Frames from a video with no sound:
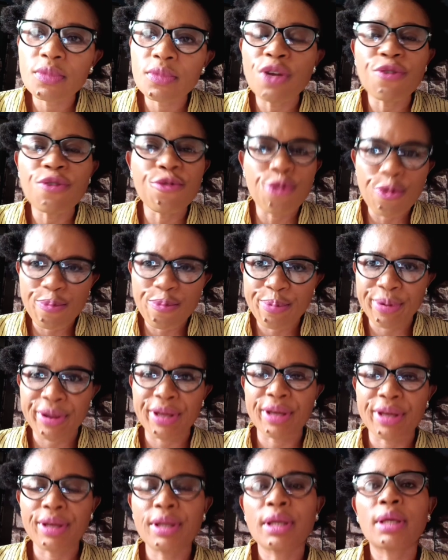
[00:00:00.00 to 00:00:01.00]

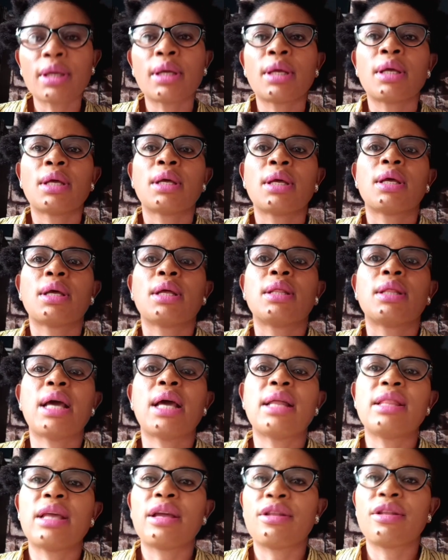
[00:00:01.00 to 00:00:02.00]
Fupri.
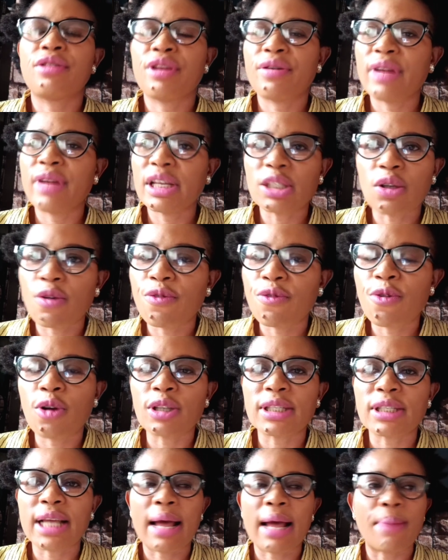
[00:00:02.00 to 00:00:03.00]
Then the rest of
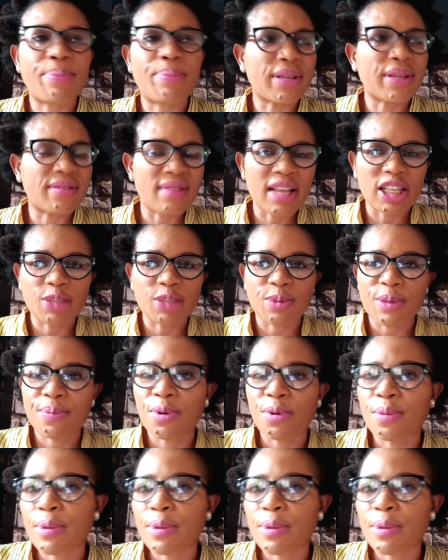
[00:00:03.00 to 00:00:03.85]
us are business people,